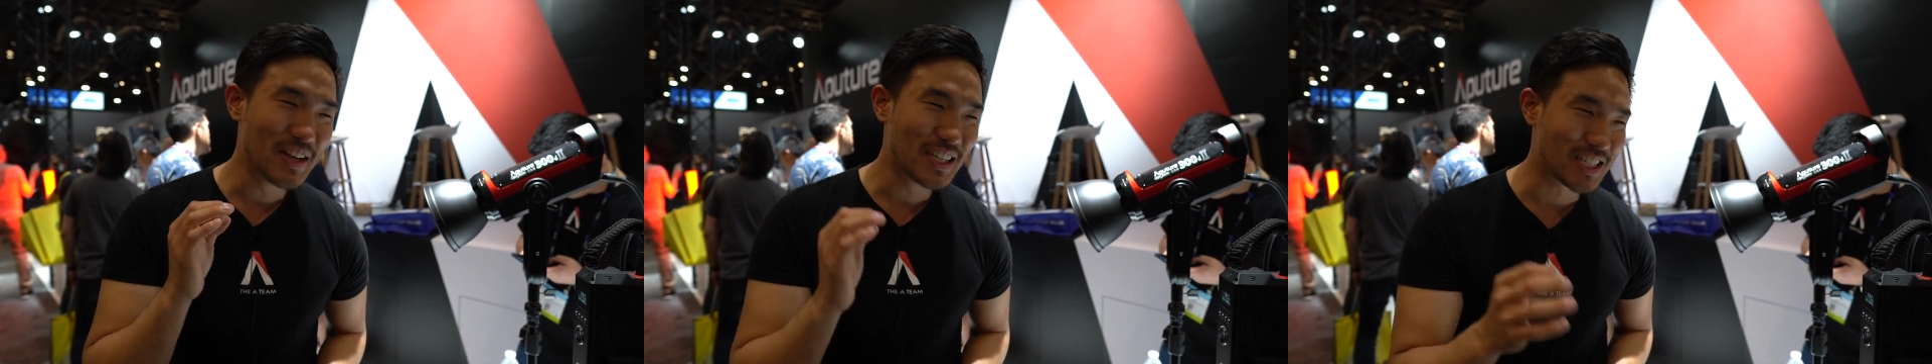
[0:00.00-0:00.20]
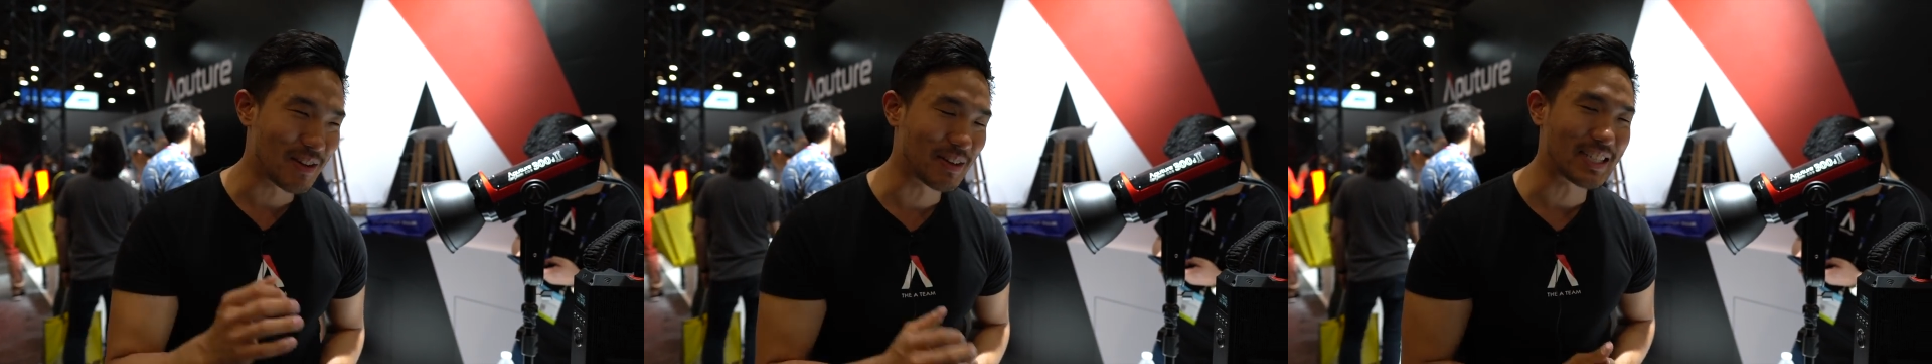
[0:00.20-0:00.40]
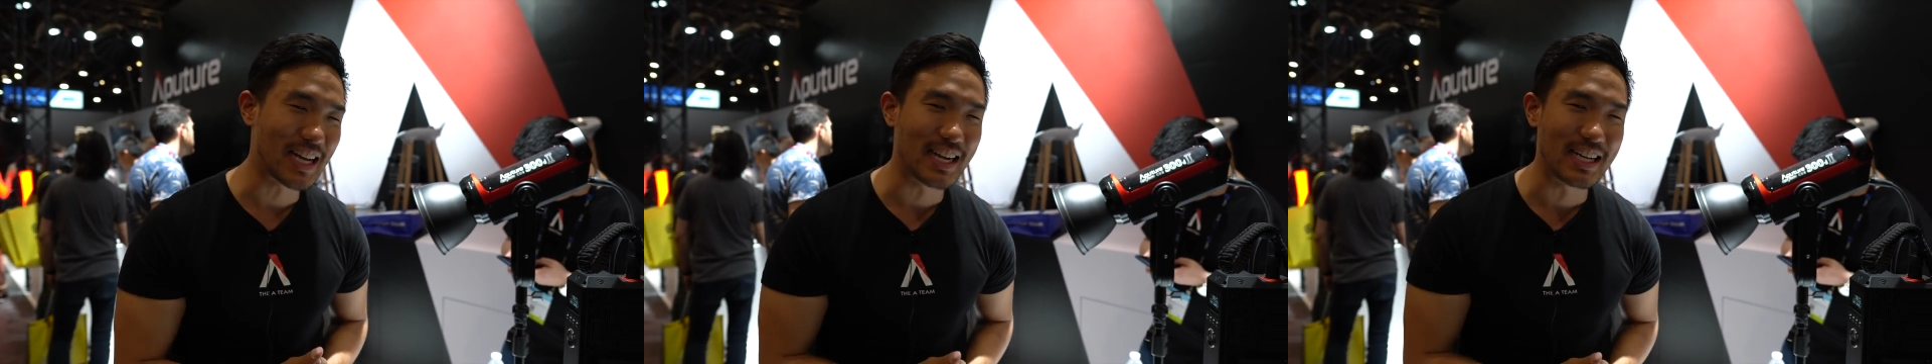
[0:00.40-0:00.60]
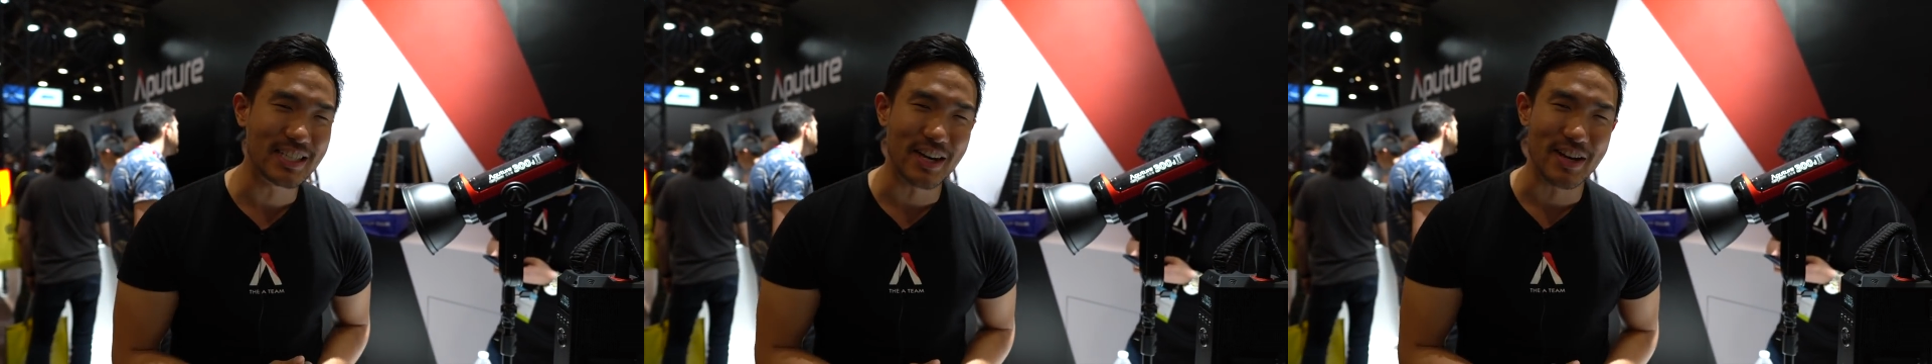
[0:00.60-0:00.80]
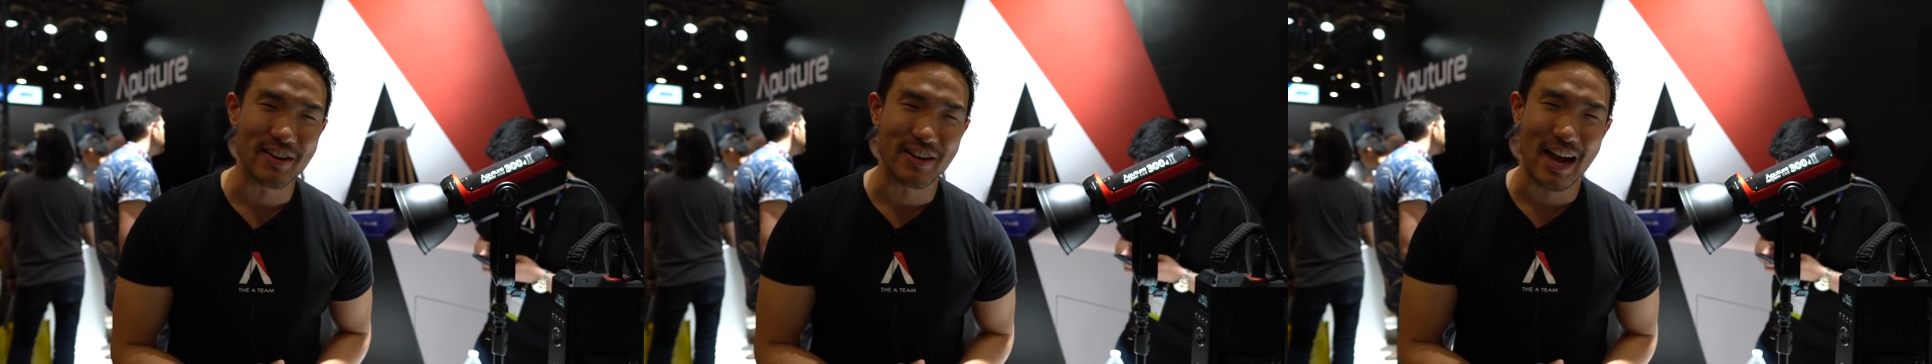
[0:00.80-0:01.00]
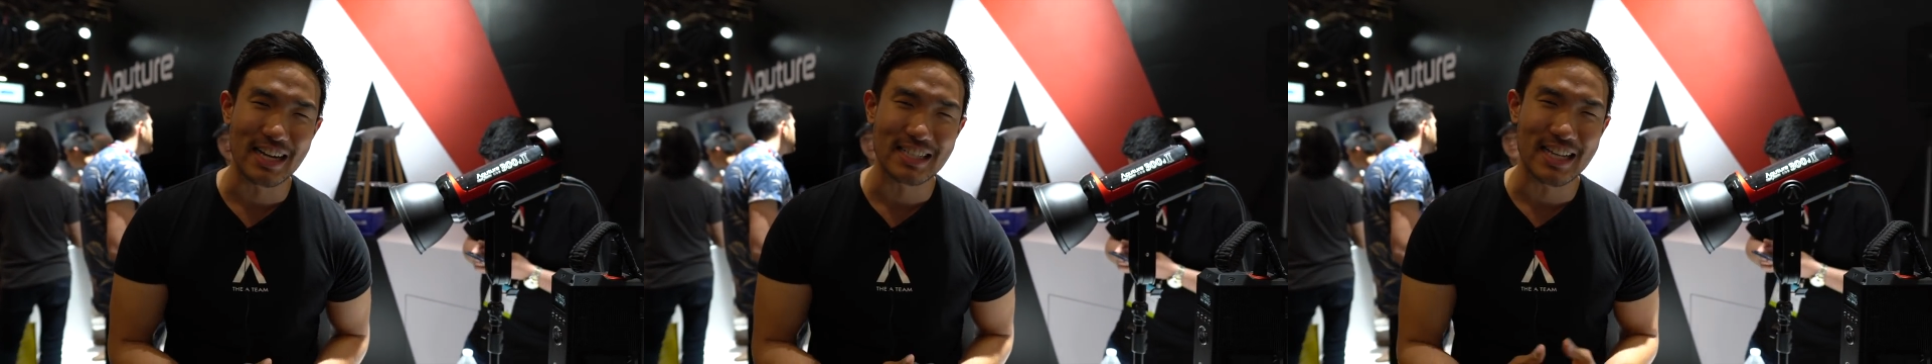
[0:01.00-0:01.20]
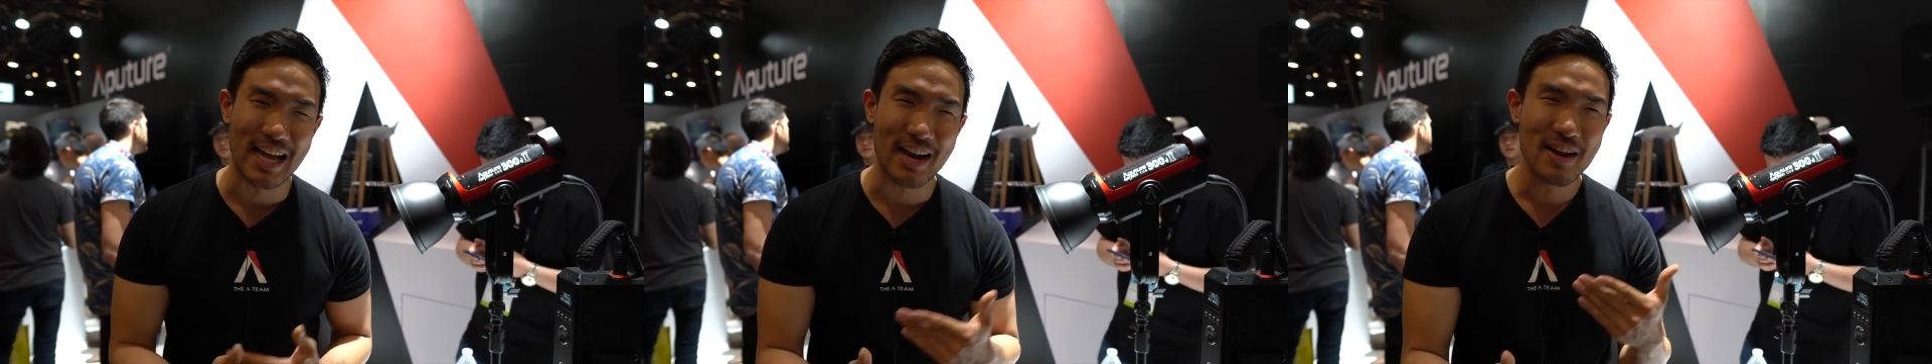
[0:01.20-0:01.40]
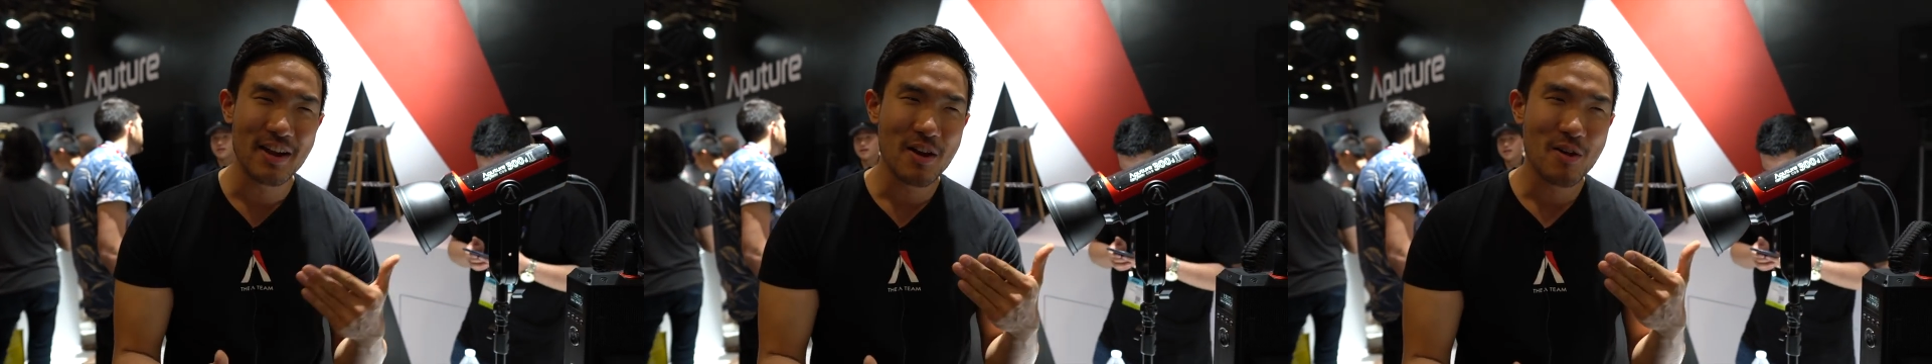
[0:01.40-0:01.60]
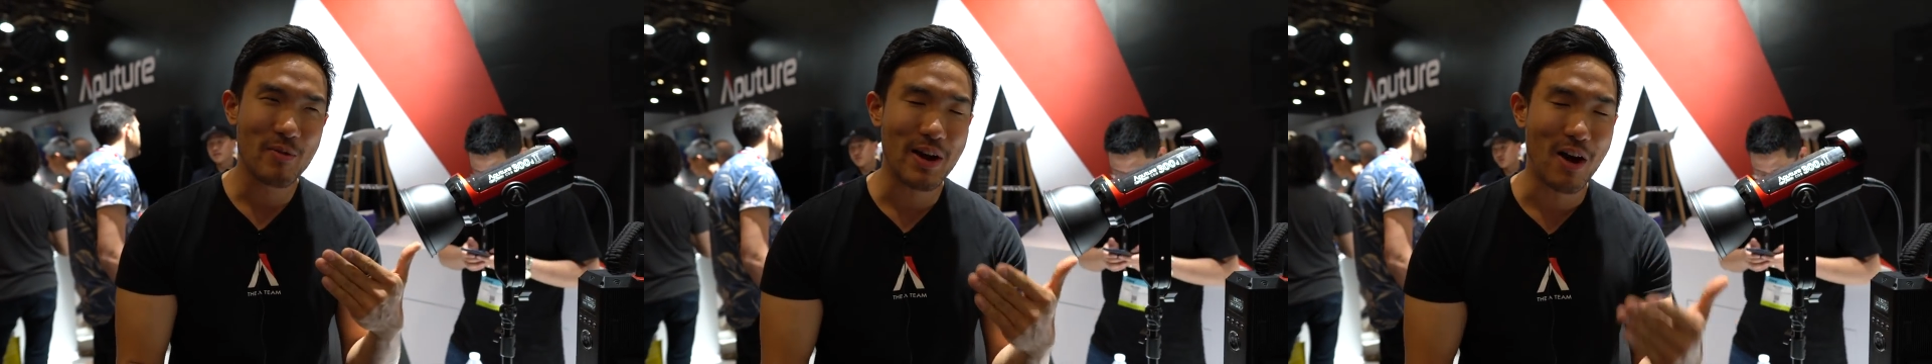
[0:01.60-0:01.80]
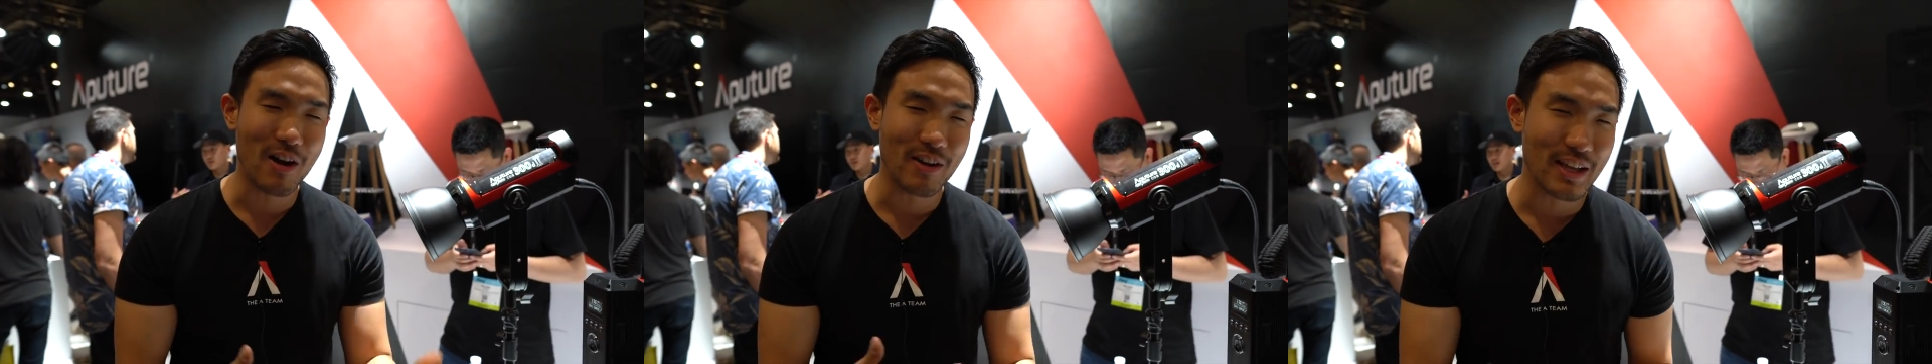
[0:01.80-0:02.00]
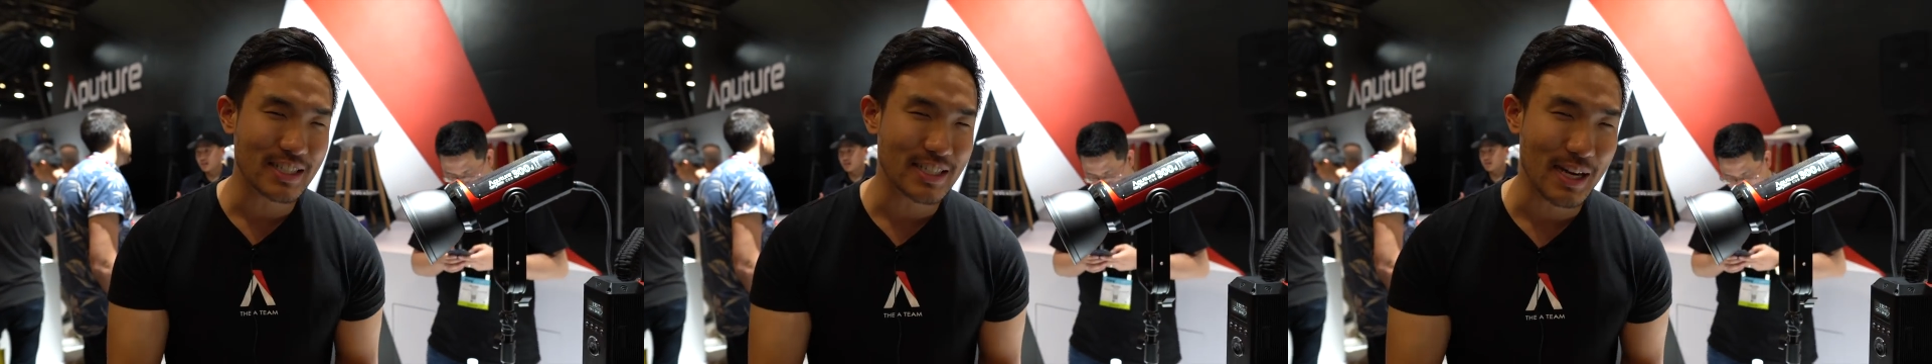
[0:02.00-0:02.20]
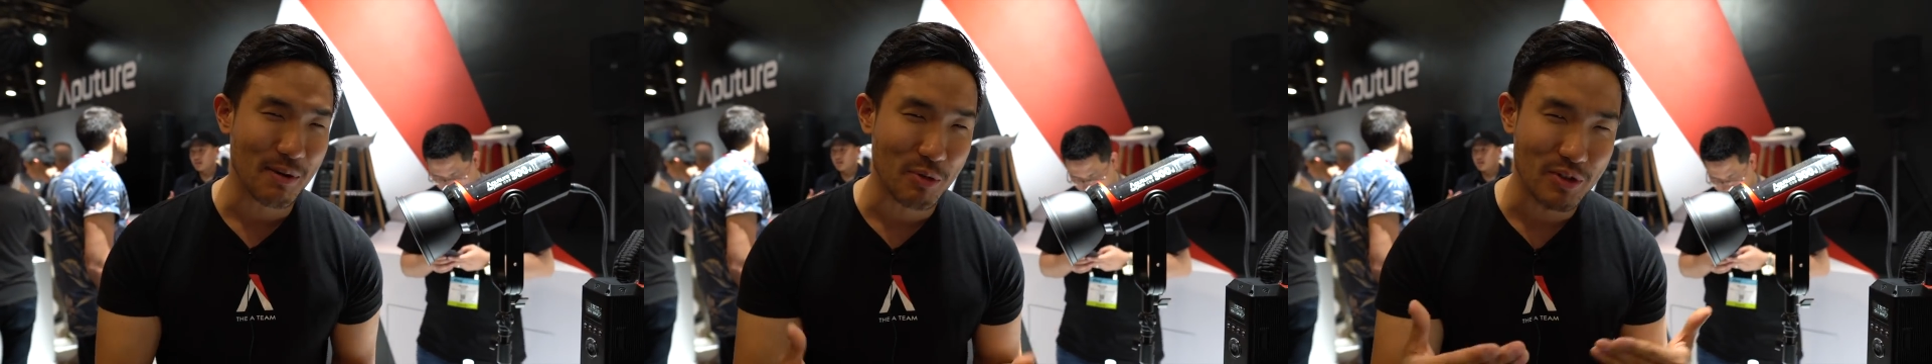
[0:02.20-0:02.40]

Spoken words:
So I'm excited to show you guys that we are listening.